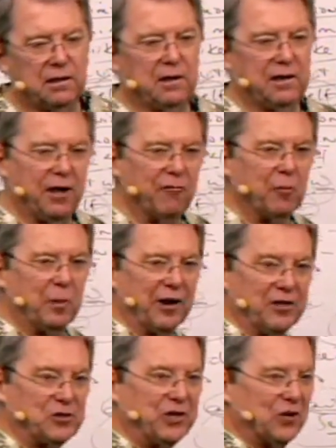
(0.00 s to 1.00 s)

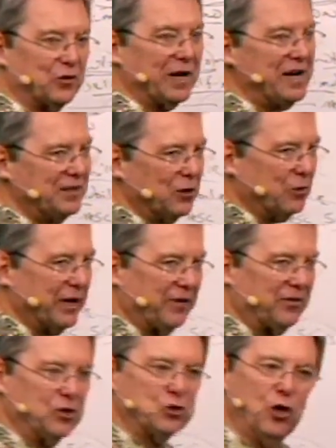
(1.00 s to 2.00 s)
Everybody's guilty, I know
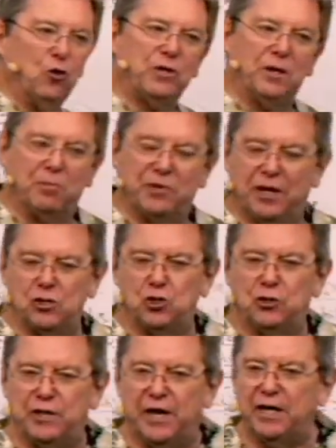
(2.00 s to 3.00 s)
that. There's no
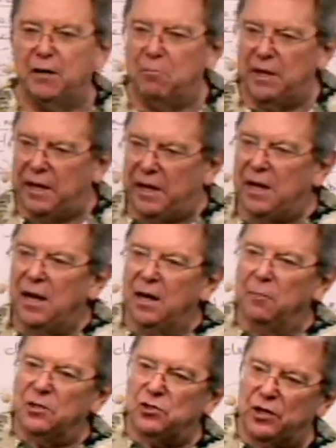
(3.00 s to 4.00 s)
temptation taking me,
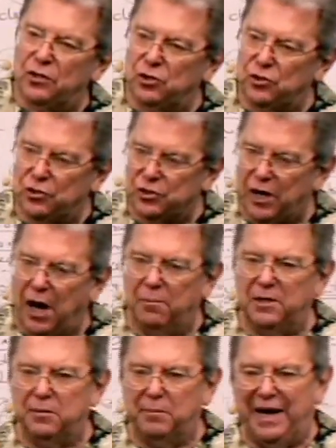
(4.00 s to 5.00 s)
but such as is
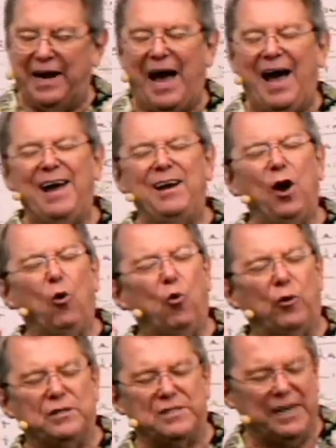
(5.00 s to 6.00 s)
common to man. I know
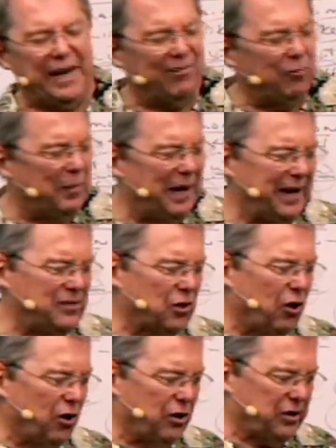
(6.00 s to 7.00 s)
what's in everybody's
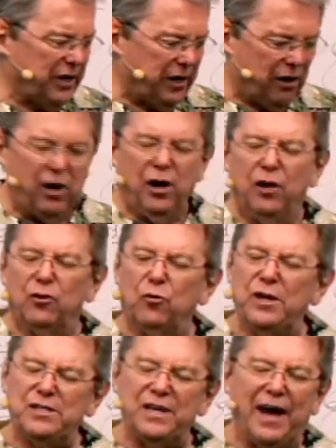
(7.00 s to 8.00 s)
hearts here. The
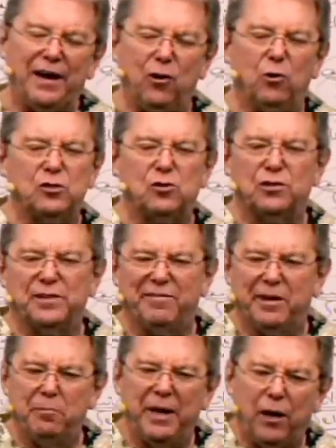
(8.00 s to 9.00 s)
reason I know is because I've
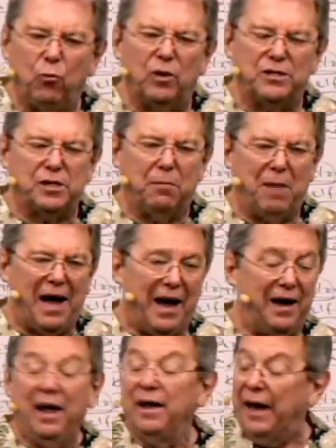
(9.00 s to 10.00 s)
admitted what's in
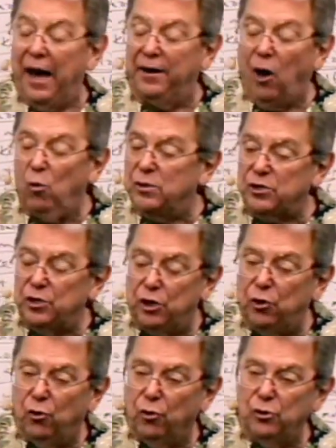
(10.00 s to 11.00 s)
mine. Now I know what's in
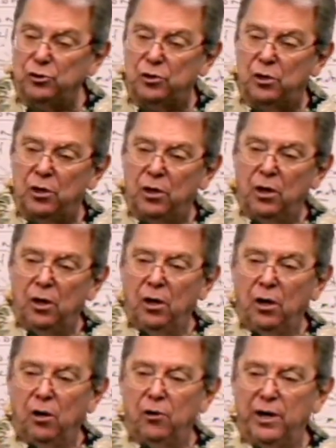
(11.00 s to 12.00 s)
yours.
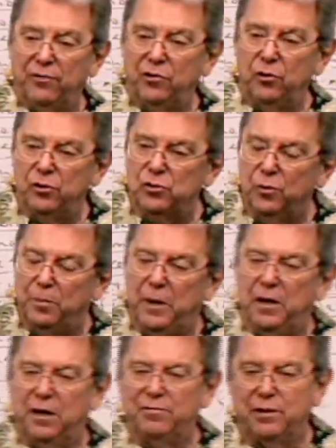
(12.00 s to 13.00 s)
All you have to do is
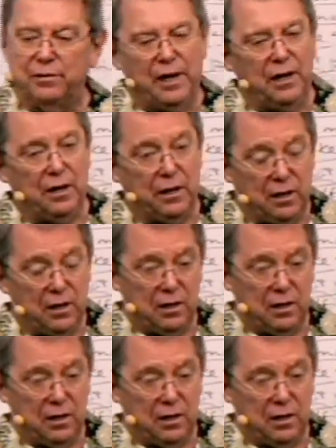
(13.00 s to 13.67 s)
repent of it daily.